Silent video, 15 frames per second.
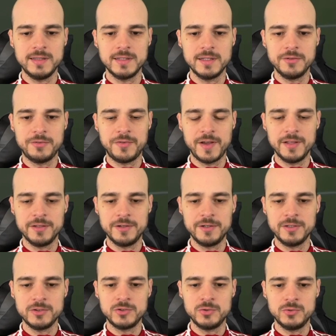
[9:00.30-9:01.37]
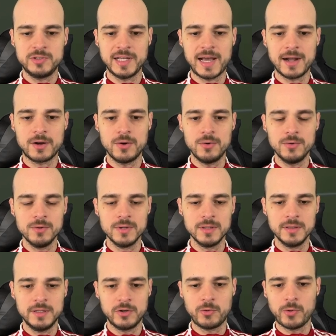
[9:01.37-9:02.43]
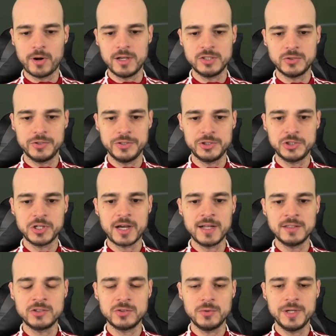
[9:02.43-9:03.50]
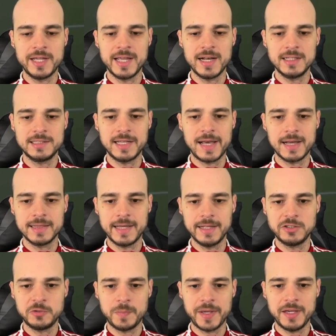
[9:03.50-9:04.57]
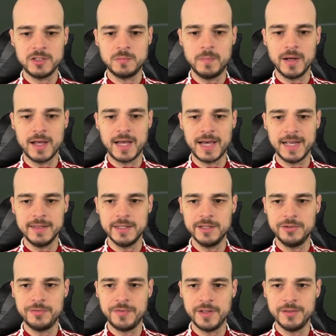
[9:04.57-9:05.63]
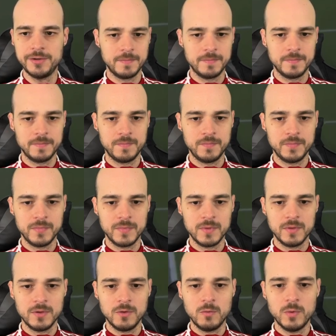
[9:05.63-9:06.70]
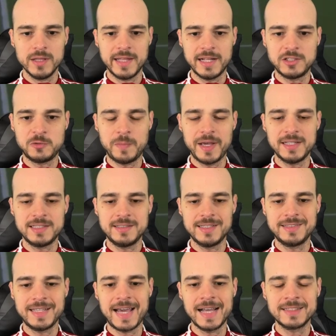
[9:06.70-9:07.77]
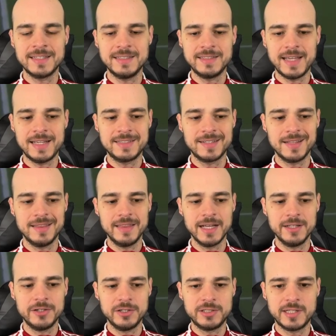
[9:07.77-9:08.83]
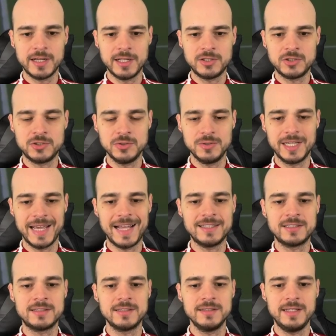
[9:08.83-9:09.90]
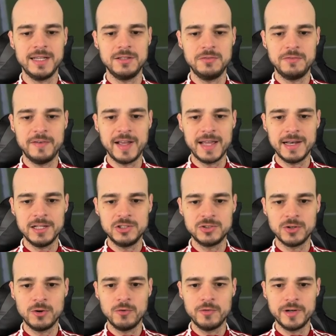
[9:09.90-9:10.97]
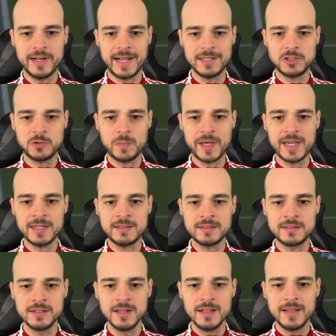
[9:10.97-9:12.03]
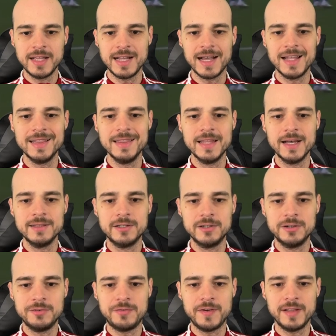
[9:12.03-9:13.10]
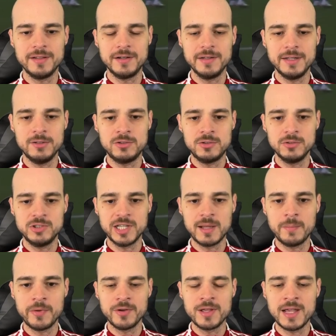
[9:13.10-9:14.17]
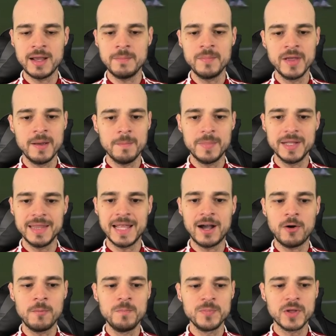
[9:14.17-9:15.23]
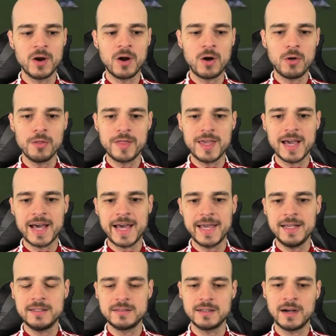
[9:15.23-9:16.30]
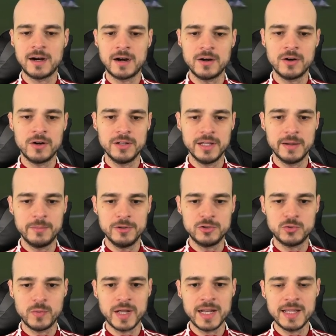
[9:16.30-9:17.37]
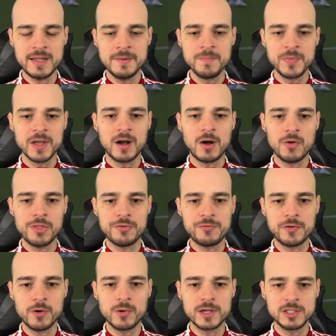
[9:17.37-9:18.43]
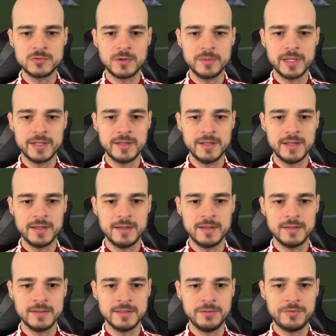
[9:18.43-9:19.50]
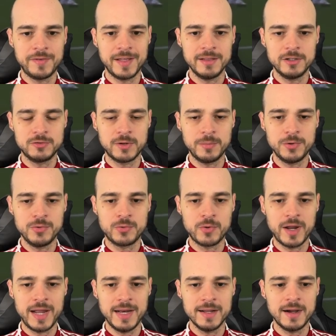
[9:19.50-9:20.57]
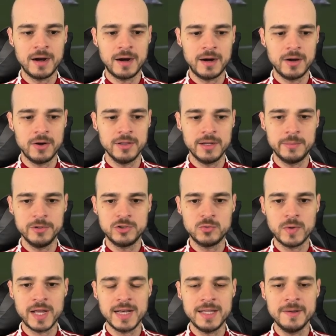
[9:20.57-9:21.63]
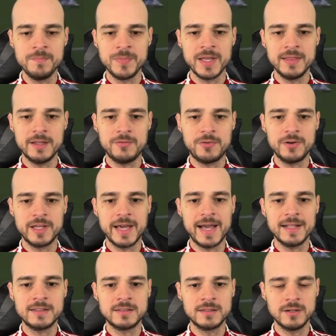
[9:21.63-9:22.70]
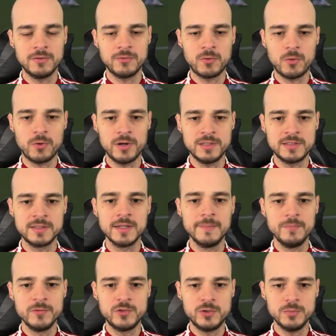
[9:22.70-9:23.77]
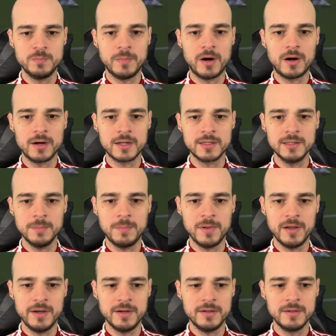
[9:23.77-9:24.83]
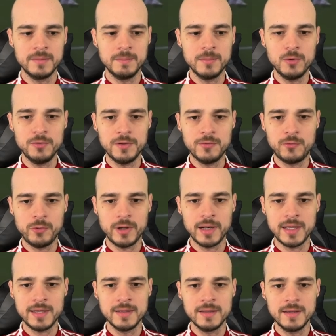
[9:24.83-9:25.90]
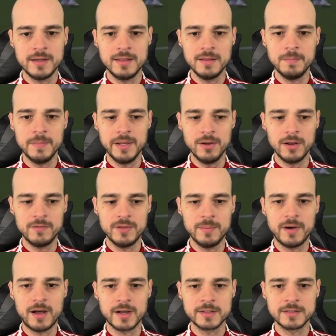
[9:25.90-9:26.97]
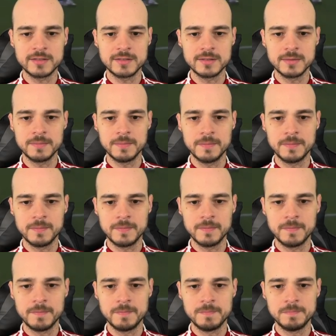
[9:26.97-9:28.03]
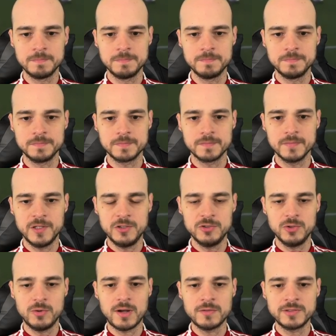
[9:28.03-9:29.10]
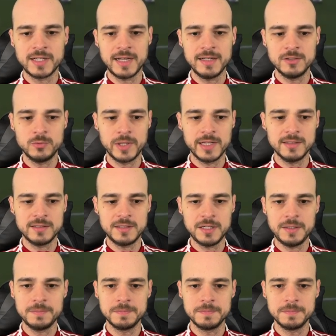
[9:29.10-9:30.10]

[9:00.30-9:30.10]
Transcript: the defender to tackle the cross or the shot so he can attack that space behind the defender. When that space is attacked, he takes another touch to get the advantage over that space. Then another defender needs to jump on him, but now all the eyes are on number 20. All the focus from the defenders from Ukraine are on number 20, and they forget, of course, to mark the player moving freely in the middle of the box. There's no offside, as we can see,